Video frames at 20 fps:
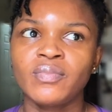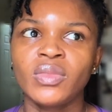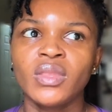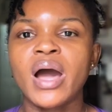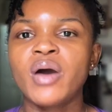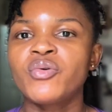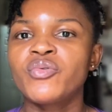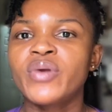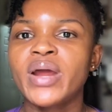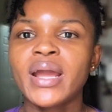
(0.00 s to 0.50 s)

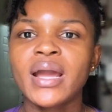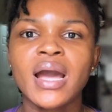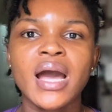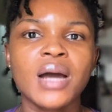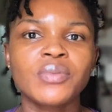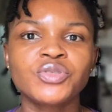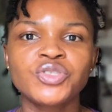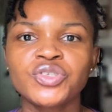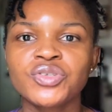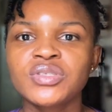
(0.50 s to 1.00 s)
I'll write
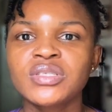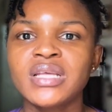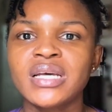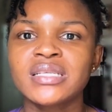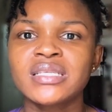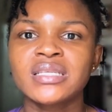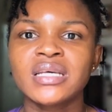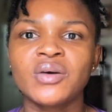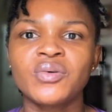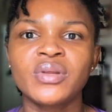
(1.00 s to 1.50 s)
captions
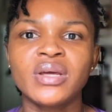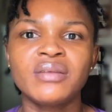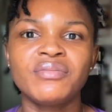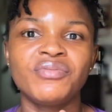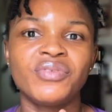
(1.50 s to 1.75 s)
that sounded